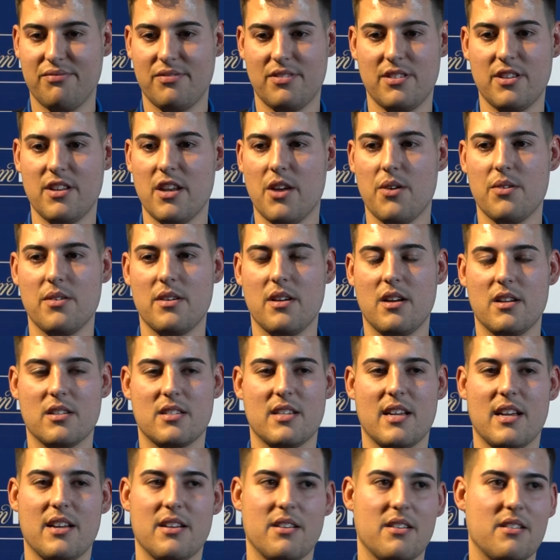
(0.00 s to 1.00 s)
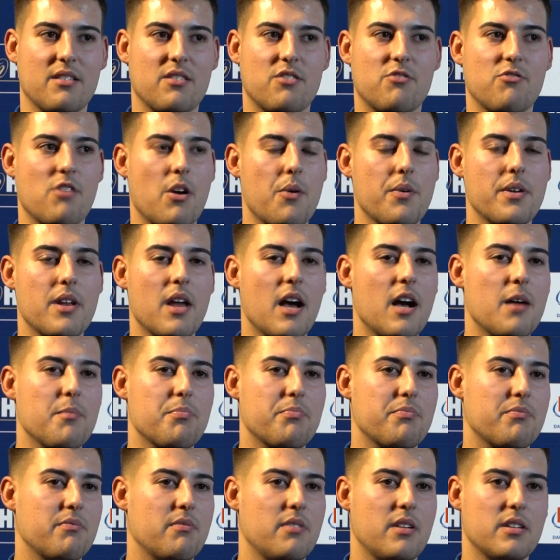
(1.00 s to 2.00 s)
You know, I say, growing up,
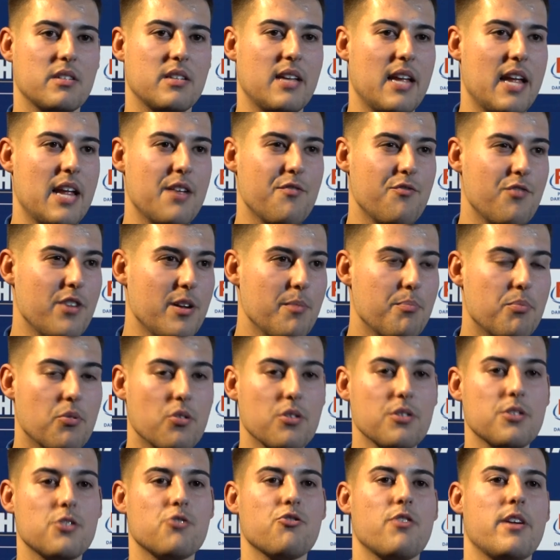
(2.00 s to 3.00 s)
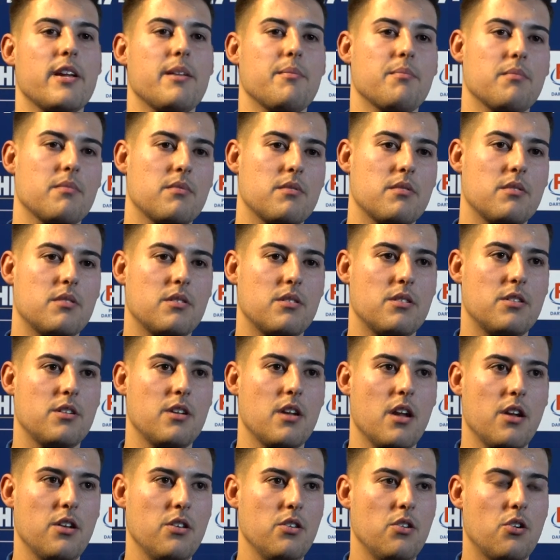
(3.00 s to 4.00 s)
it's every boy's dream.
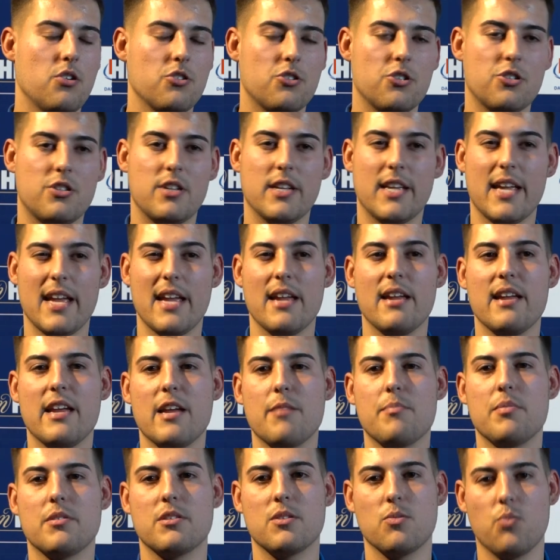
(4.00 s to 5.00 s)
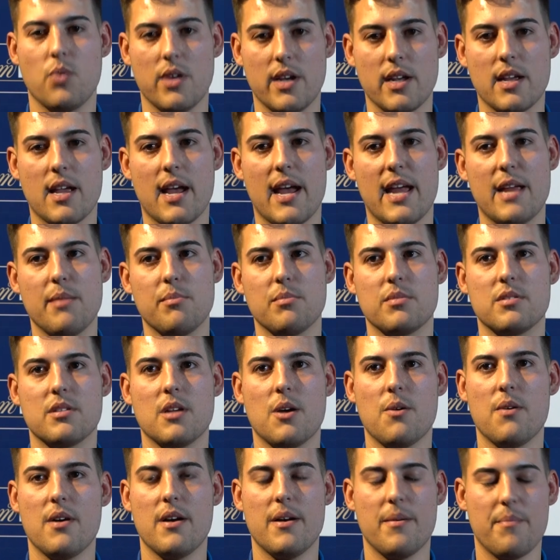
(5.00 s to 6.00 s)
You know, not just to get here, but to win a game.
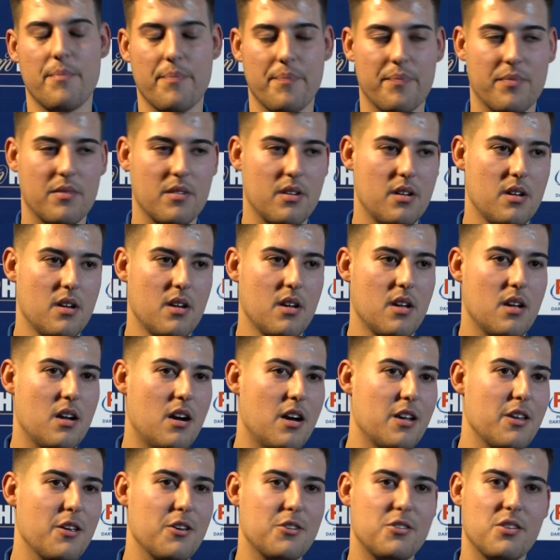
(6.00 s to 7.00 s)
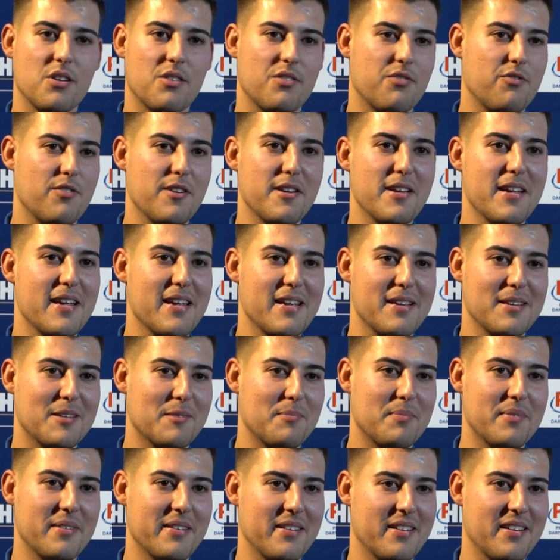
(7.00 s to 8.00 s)
So, I know it took 3 years,
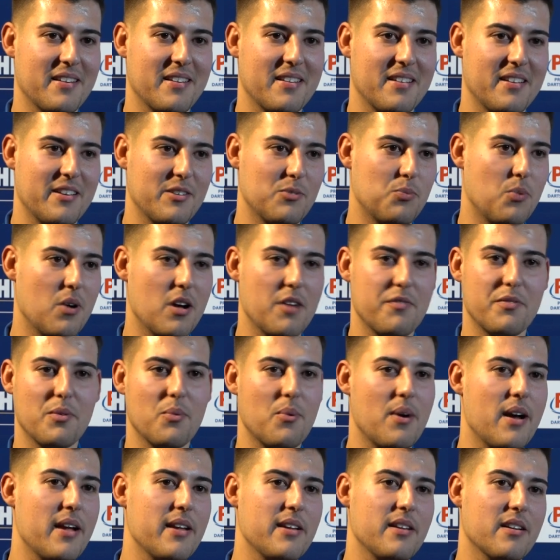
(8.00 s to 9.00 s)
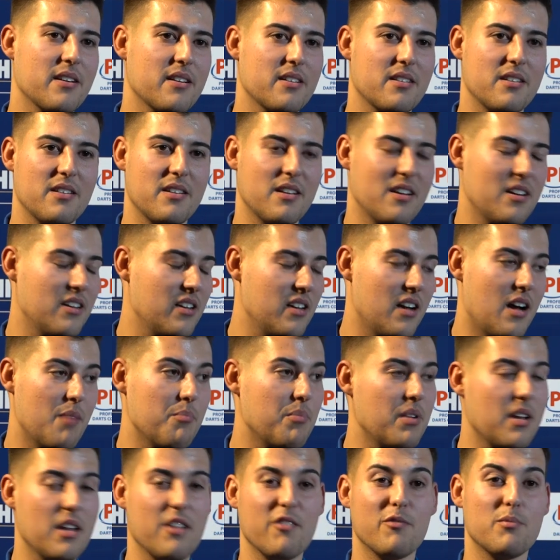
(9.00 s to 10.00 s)
but it's worth the wait.
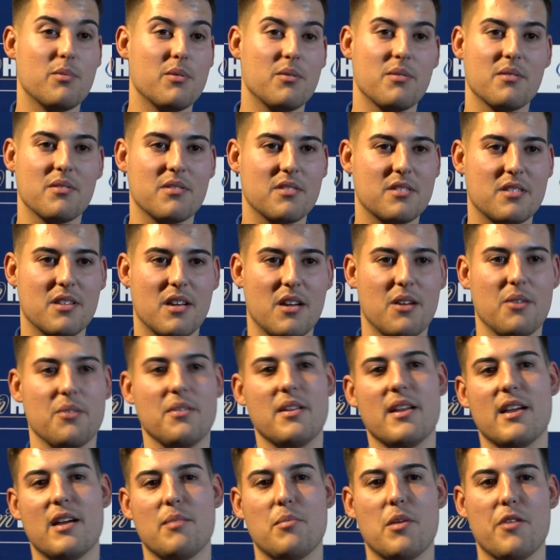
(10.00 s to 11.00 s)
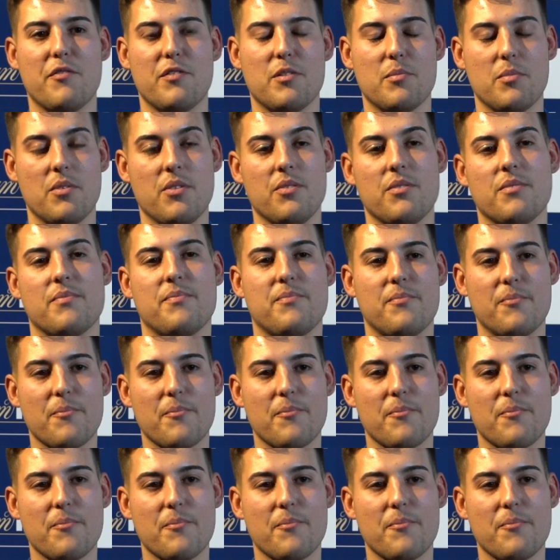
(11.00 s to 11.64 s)
Unbelievable. So, yeah, I'm over the moon.